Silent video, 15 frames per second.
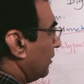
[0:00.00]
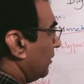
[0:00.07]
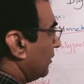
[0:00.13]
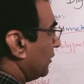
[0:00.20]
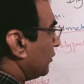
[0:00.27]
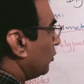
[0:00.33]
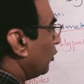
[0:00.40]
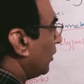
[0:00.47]

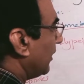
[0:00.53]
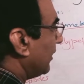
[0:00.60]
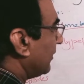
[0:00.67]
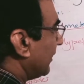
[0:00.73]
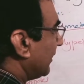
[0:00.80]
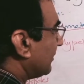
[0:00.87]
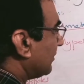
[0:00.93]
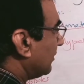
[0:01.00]
small
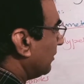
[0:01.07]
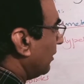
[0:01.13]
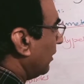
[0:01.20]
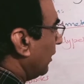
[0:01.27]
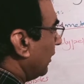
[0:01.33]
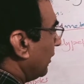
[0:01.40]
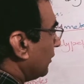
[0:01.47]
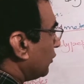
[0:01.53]
intestine,
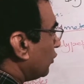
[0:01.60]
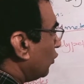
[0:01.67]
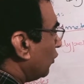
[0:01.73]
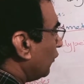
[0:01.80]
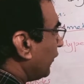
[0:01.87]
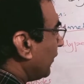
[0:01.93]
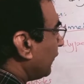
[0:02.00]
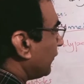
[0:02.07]

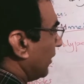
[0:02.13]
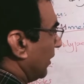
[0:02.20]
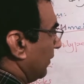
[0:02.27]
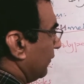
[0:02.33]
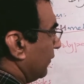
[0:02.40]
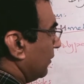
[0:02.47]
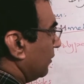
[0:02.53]
two-fifths of